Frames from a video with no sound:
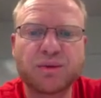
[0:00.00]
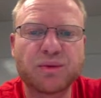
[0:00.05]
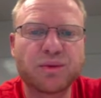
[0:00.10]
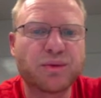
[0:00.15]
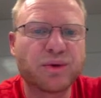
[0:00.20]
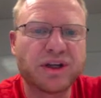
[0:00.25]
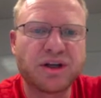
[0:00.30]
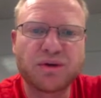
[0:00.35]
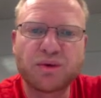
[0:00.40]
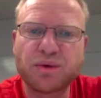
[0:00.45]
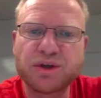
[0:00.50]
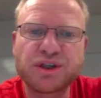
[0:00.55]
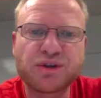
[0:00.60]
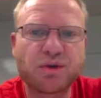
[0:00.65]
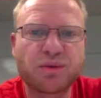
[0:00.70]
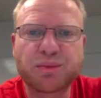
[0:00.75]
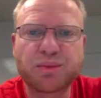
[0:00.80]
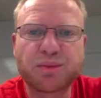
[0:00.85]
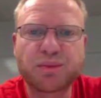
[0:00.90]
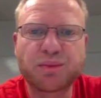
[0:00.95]
which
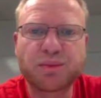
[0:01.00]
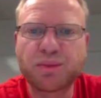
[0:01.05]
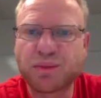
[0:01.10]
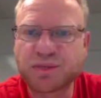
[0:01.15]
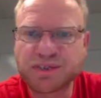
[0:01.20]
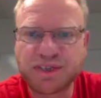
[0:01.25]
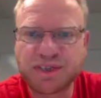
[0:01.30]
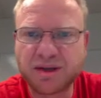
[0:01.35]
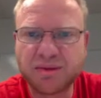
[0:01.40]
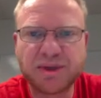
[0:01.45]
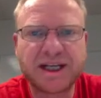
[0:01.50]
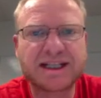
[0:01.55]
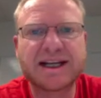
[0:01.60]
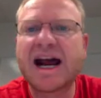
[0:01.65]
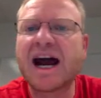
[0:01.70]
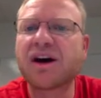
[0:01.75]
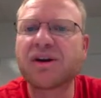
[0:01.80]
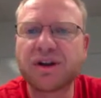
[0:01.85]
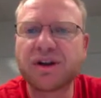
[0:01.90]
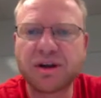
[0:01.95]
reports are
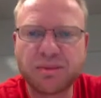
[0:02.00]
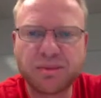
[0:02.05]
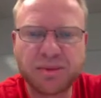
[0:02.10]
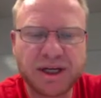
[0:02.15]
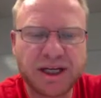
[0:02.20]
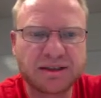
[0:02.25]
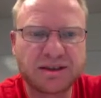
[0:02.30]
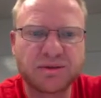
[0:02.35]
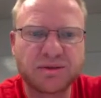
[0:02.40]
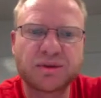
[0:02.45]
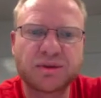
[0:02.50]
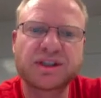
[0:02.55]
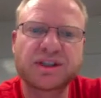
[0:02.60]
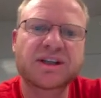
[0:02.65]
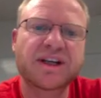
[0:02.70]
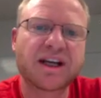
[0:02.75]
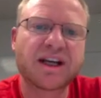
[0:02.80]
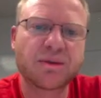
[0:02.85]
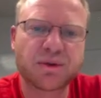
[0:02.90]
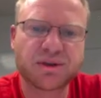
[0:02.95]
impacted, how they're impacted,
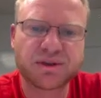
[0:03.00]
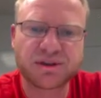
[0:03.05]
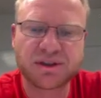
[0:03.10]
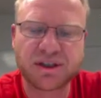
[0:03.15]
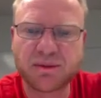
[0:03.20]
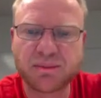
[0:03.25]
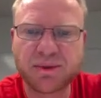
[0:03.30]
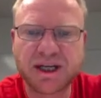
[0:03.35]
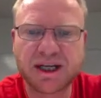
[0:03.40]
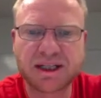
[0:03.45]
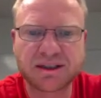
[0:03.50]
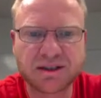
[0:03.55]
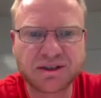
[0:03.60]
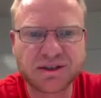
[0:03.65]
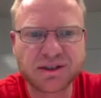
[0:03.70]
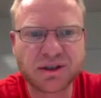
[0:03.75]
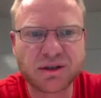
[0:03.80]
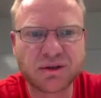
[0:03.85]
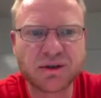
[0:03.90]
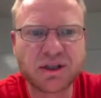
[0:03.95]
which tables are
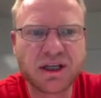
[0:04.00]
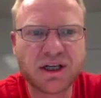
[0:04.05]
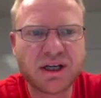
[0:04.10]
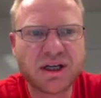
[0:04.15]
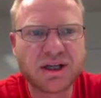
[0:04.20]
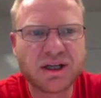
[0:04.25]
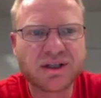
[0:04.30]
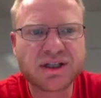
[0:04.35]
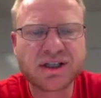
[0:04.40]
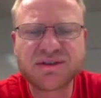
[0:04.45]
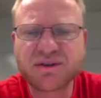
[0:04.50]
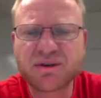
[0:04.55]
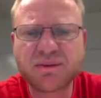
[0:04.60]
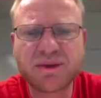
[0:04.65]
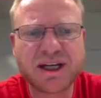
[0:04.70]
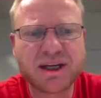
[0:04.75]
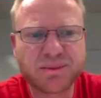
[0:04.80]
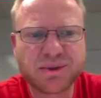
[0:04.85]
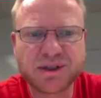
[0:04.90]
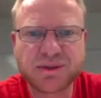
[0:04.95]
impacted. So just from
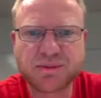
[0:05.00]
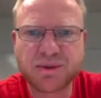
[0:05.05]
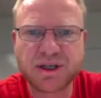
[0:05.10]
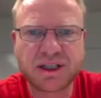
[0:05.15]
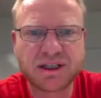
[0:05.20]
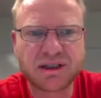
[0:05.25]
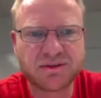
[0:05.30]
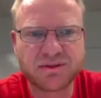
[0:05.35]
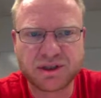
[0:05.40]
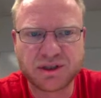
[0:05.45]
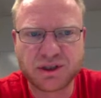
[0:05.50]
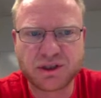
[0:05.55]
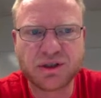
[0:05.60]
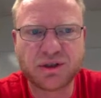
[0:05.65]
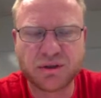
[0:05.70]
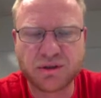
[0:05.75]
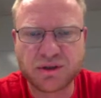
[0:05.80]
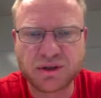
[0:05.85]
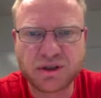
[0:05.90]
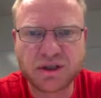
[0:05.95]
that perspective, it's
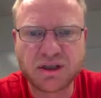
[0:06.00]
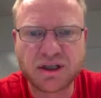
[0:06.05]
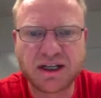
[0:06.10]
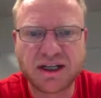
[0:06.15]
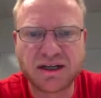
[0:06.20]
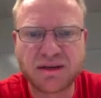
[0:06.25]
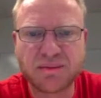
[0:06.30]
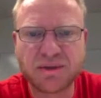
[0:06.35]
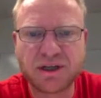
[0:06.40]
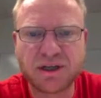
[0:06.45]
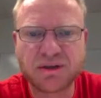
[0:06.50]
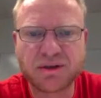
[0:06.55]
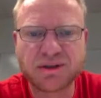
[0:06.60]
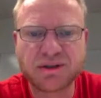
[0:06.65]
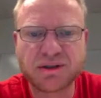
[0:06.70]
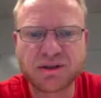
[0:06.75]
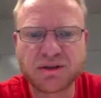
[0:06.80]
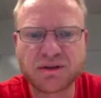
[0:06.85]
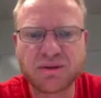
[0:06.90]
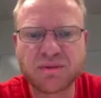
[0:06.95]
huge. And
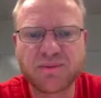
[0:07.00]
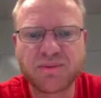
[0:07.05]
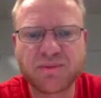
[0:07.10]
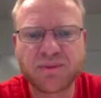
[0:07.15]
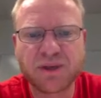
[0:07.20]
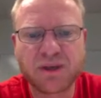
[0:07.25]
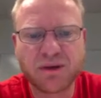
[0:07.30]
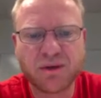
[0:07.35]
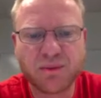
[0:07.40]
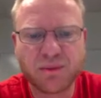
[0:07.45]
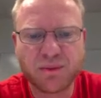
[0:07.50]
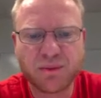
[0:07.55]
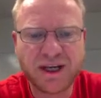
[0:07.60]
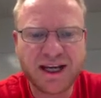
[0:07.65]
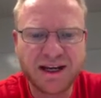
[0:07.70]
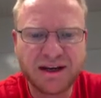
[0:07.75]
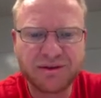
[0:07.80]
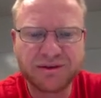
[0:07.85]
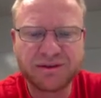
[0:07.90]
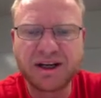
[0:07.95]
also, we
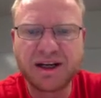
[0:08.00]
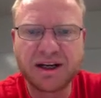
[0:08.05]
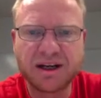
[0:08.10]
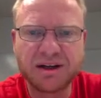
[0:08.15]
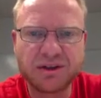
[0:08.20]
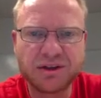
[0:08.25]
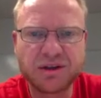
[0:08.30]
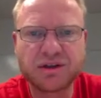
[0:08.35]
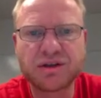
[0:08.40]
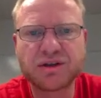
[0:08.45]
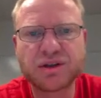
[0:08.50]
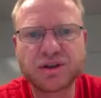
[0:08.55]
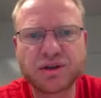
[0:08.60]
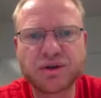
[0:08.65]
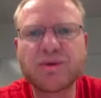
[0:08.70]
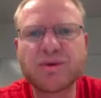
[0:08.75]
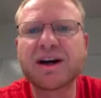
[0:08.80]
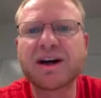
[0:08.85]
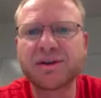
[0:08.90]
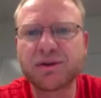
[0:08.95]
have
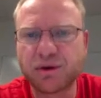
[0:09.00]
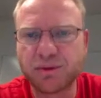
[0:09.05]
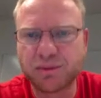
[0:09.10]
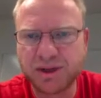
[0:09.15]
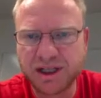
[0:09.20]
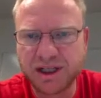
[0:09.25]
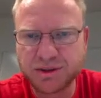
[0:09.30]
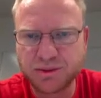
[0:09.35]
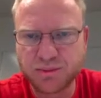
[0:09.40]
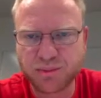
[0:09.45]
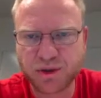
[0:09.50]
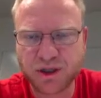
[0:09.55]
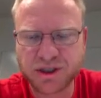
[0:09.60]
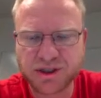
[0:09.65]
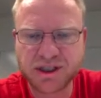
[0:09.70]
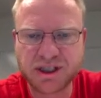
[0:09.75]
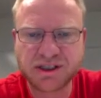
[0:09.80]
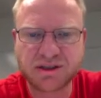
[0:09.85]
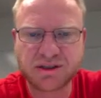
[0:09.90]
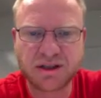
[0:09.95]
2 other replacement
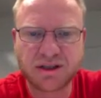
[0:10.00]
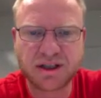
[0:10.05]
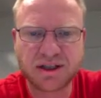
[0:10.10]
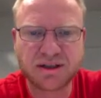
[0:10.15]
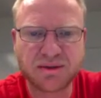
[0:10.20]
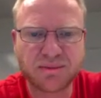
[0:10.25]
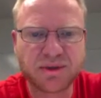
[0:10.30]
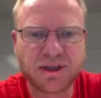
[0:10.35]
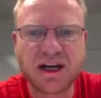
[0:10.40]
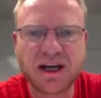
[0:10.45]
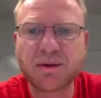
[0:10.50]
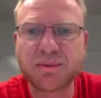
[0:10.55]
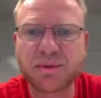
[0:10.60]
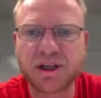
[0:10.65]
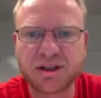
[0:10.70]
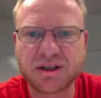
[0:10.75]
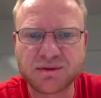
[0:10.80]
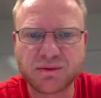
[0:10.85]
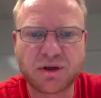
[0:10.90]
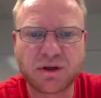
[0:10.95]
projects
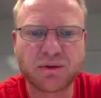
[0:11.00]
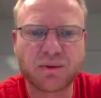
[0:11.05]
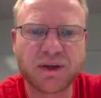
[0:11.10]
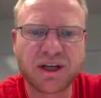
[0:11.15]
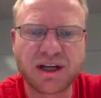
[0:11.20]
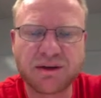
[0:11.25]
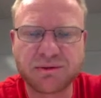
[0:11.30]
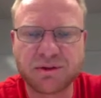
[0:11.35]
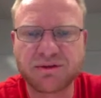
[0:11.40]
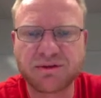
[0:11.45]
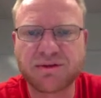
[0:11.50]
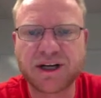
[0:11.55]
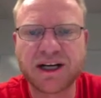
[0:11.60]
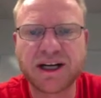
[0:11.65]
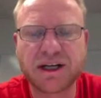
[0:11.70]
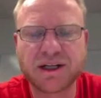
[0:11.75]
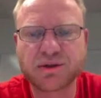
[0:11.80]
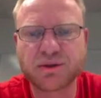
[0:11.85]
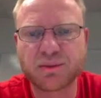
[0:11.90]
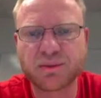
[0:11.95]
coming as well. We have the
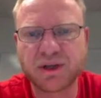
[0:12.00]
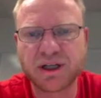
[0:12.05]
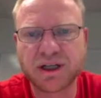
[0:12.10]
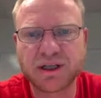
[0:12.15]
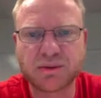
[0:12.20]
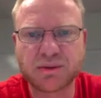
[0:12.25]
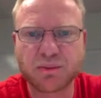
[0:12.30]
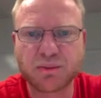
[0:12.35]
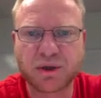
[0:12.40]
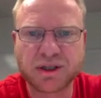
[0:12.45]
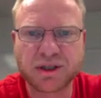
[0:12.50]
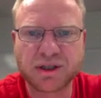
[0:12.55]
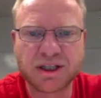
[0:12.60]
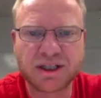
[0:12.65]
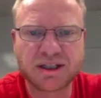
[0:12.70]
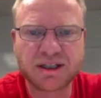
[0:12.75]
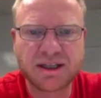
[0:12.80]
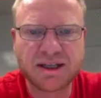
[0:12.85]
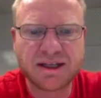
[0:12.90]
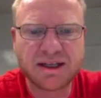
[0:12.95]
finance replacement project,